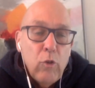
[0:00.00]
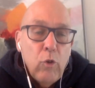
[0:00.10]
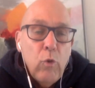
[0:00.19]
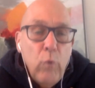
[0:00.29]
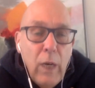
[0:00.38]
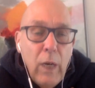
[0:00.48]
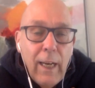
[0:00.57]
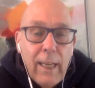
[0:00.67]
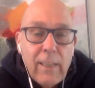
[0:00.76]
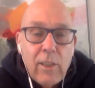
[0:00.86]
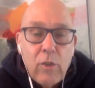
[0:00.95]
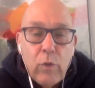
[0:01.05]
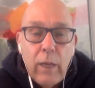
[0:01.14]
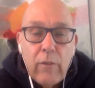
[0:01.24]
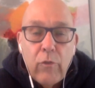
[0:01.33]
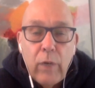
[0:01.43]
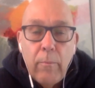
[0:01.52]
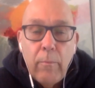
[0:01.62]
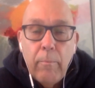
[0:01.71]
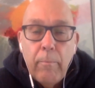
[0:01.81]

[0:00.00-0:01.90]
to really listen to that dream.